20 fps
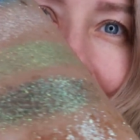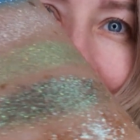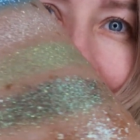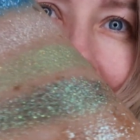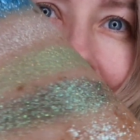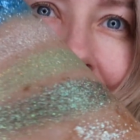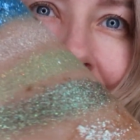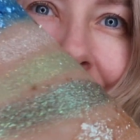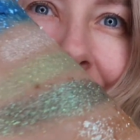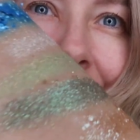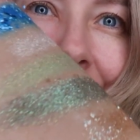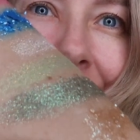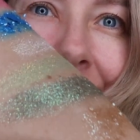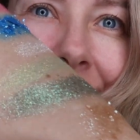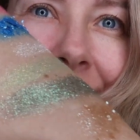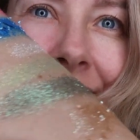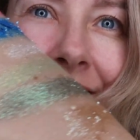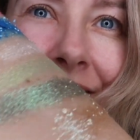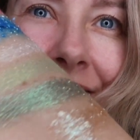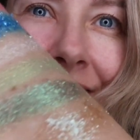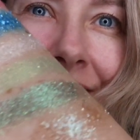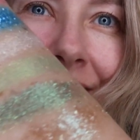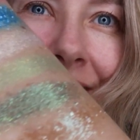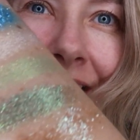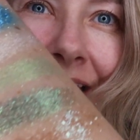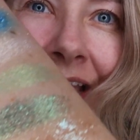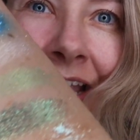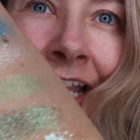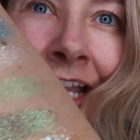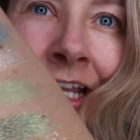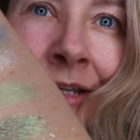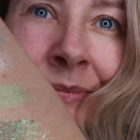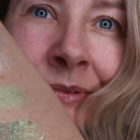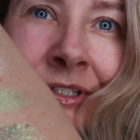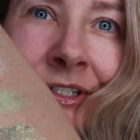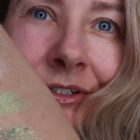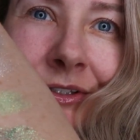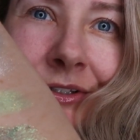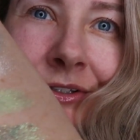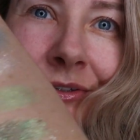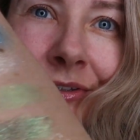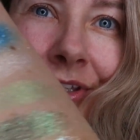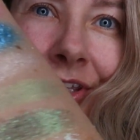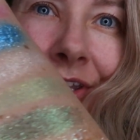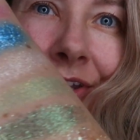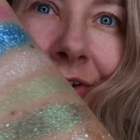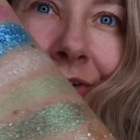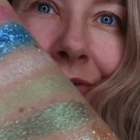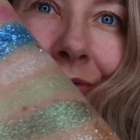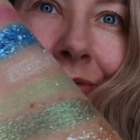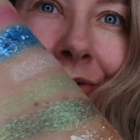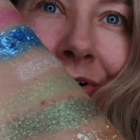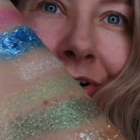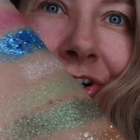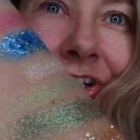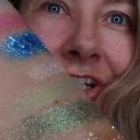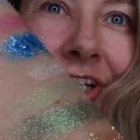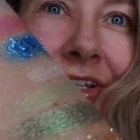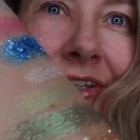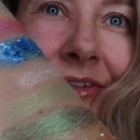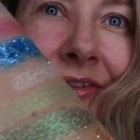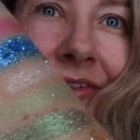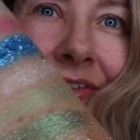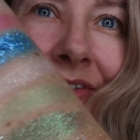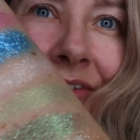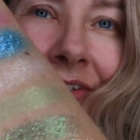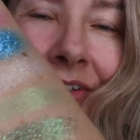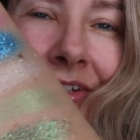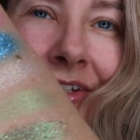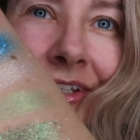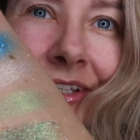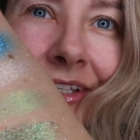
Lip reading: I mean, absolutely gorgeous.